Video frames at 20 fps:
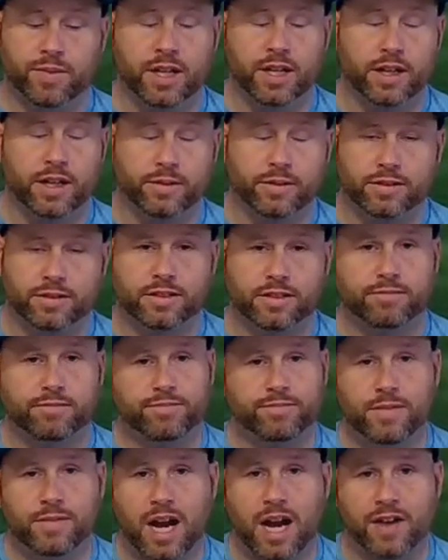You know,
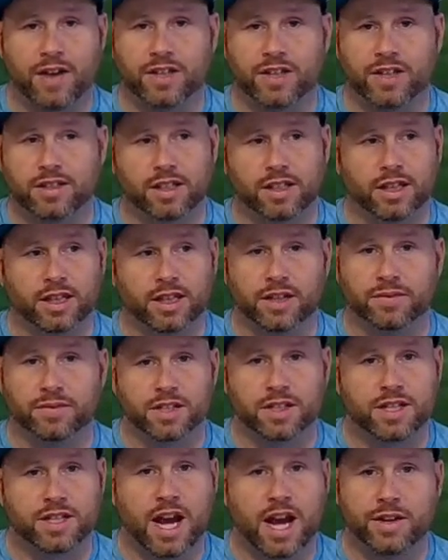obviously, LIV does
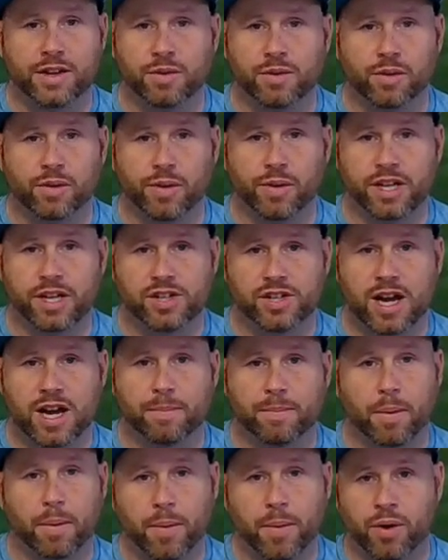not do a great job
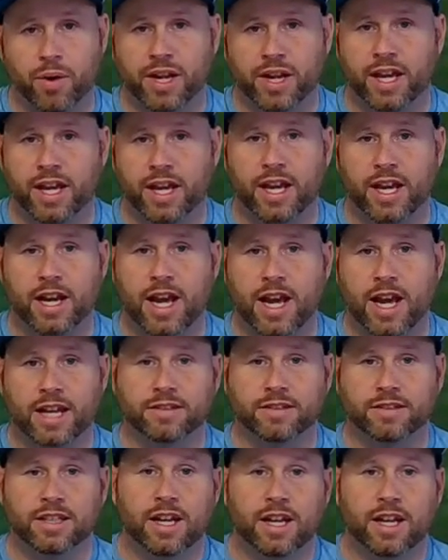promoting, and, and